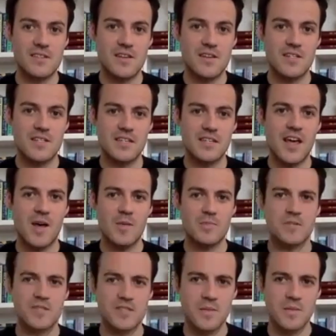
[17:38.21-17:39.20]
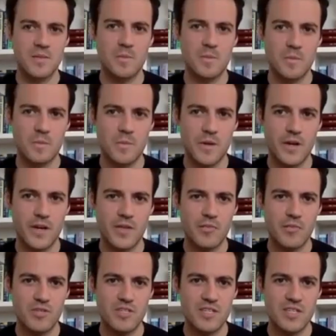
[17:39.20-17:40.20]
society get up to some kind of
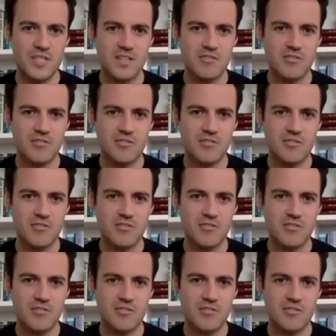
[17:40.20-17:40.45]
pretty